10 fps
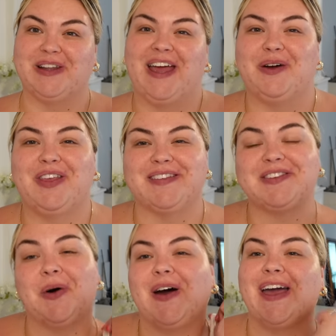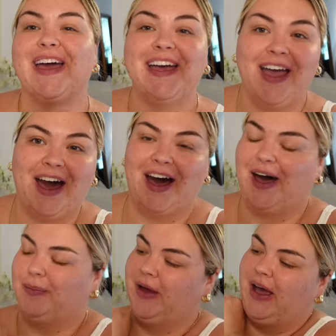playing with his toy.
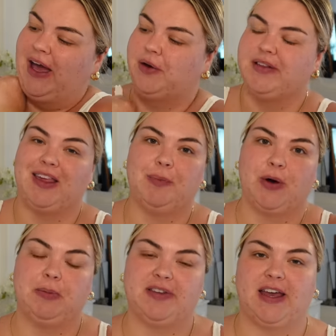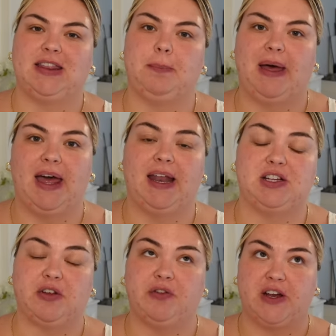Um, I always keep one beside the bed. I
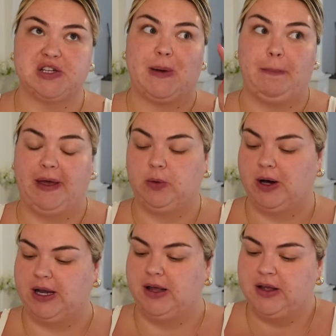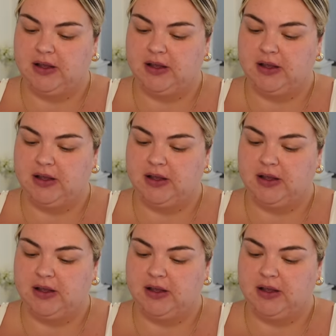just finished my big one.